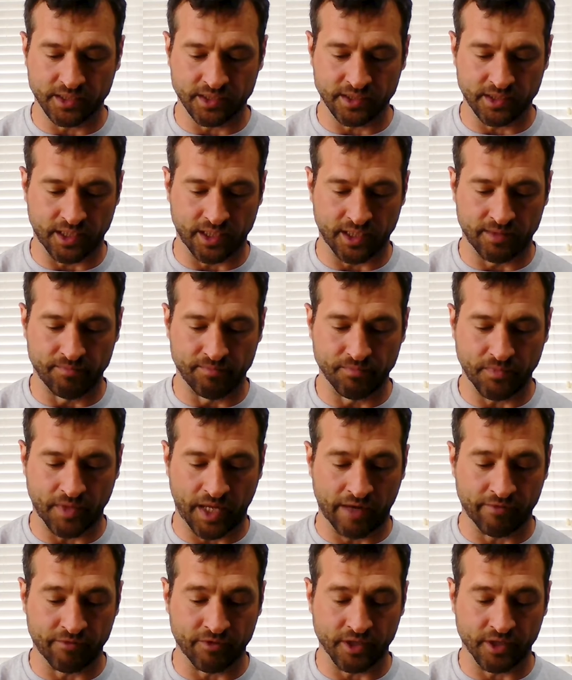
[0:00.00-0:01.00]
Cause,
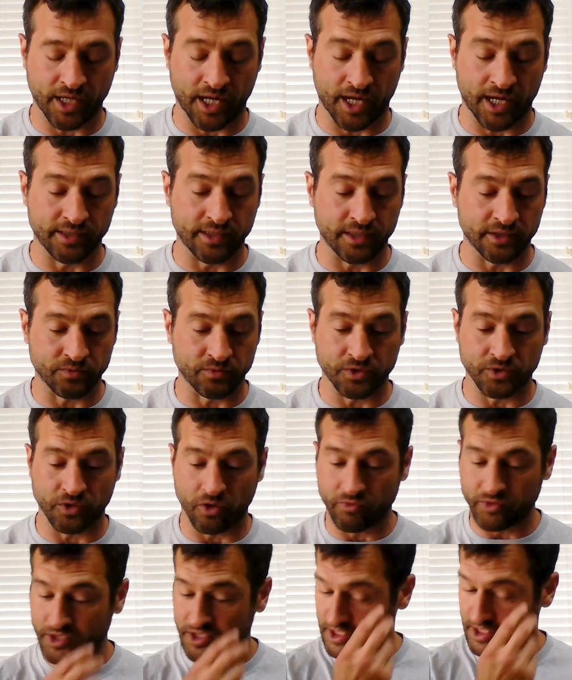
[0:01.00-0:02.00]
after the contest was
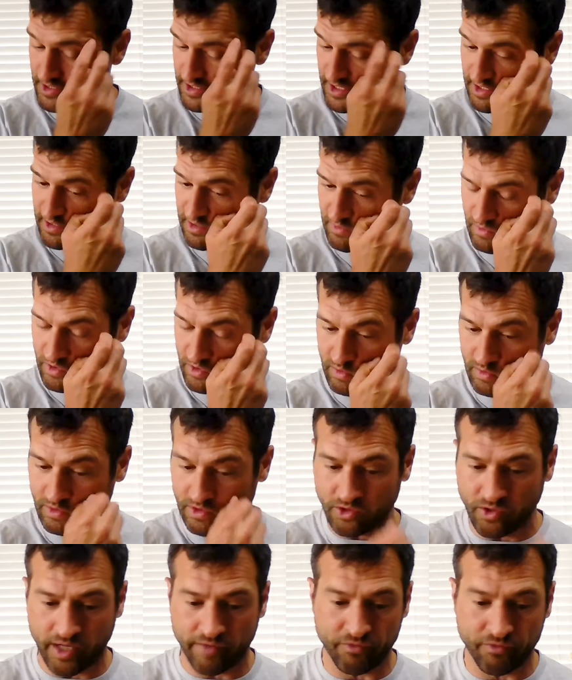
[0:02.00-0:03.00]
over, she said,
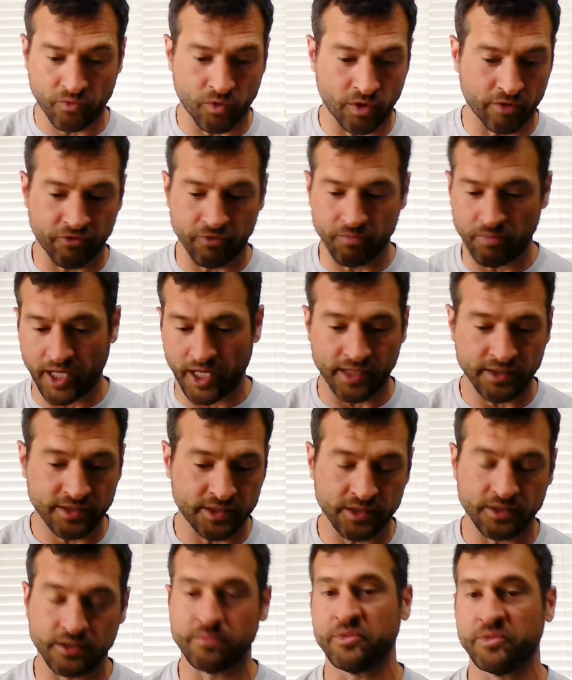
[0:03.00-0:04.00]
do you have the one from
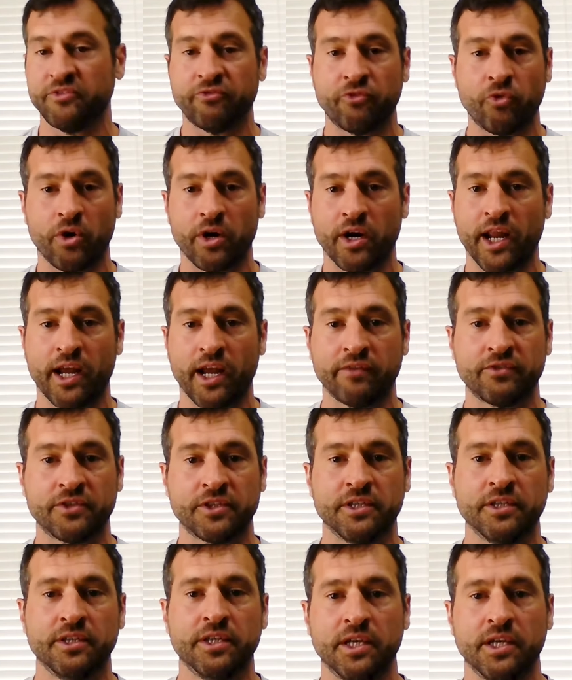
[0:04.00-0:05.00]
last year, the before and
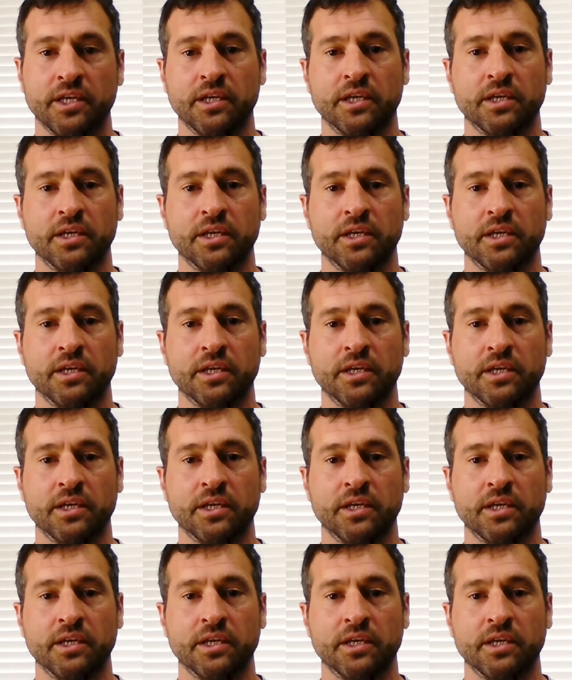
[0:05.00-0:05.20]
after?